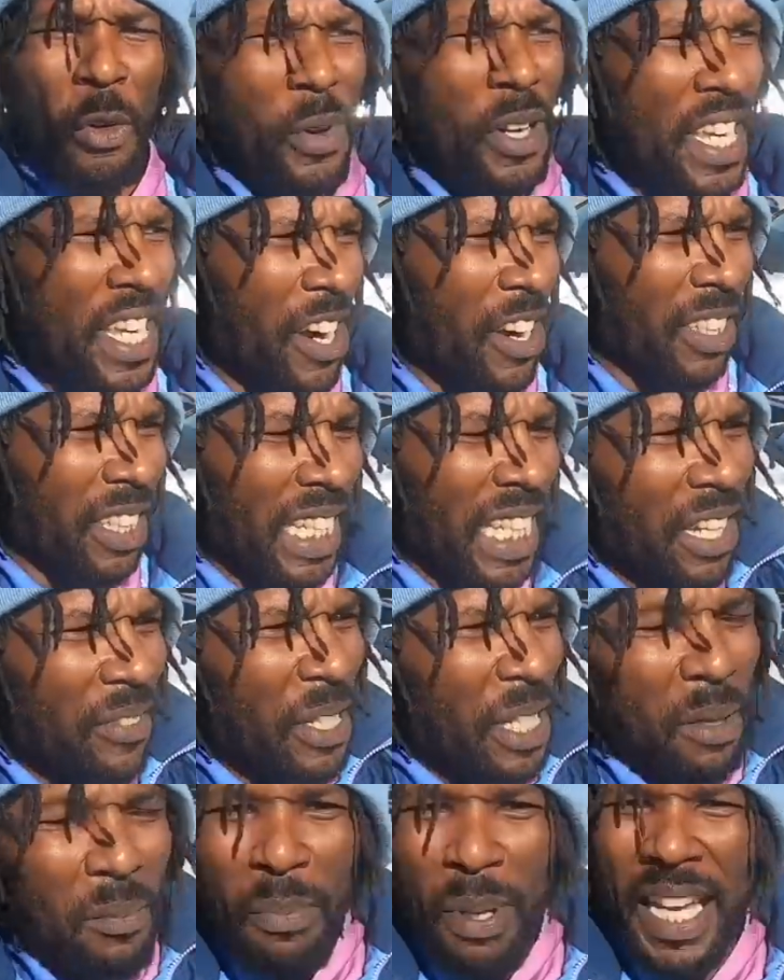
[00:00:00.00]
we are
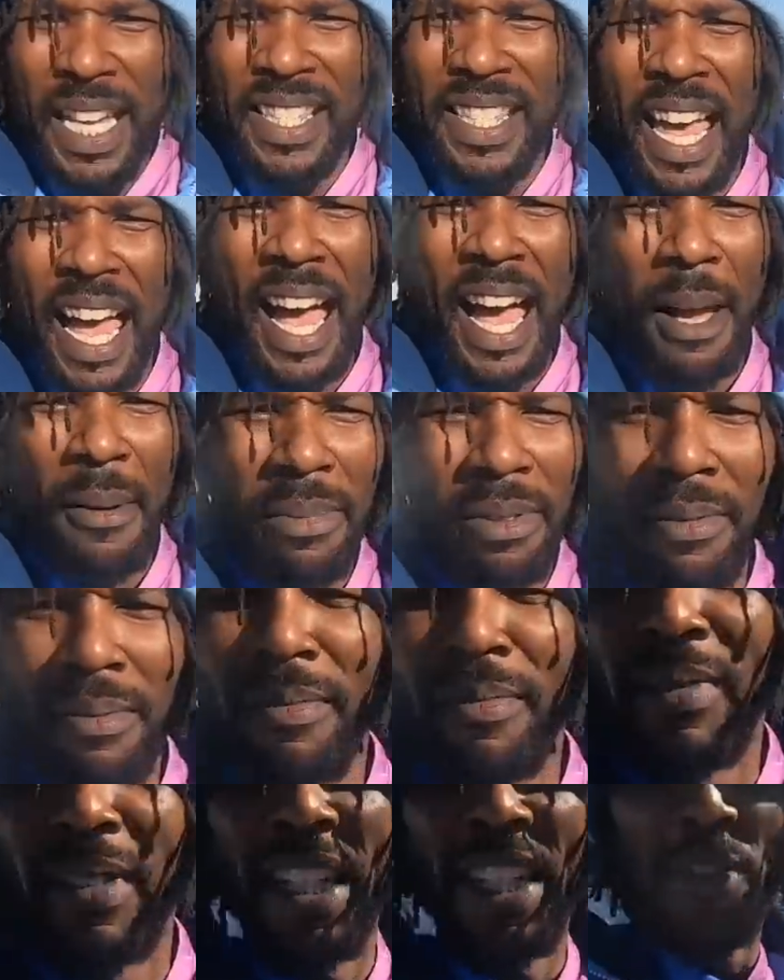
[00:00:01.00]
leaving Bentham.
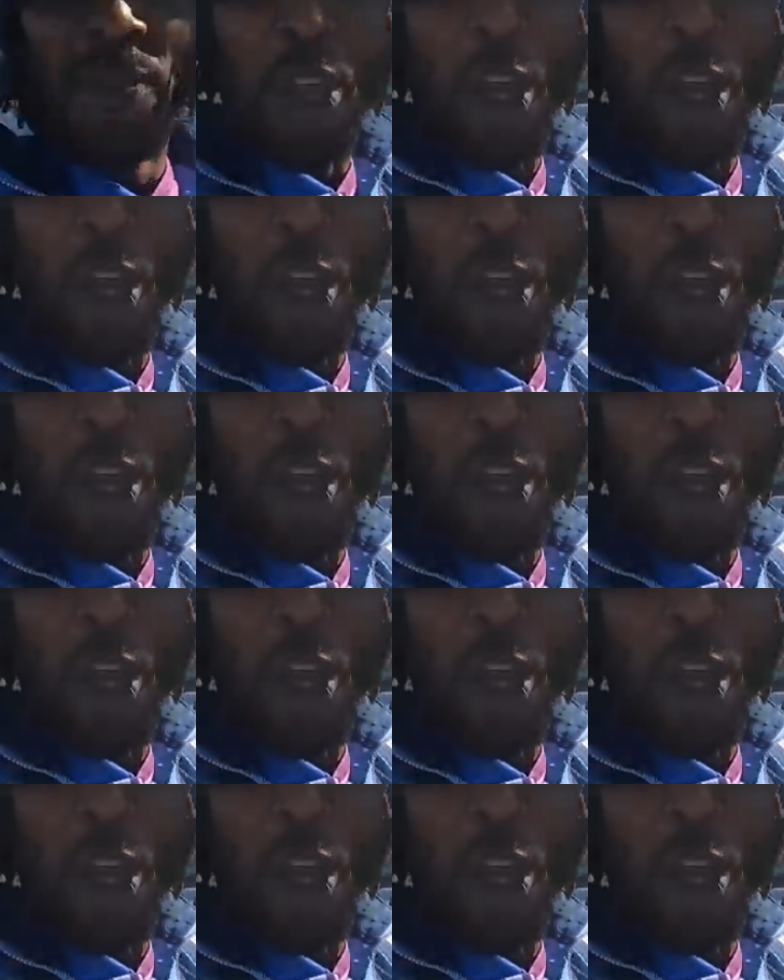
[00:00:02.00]
It's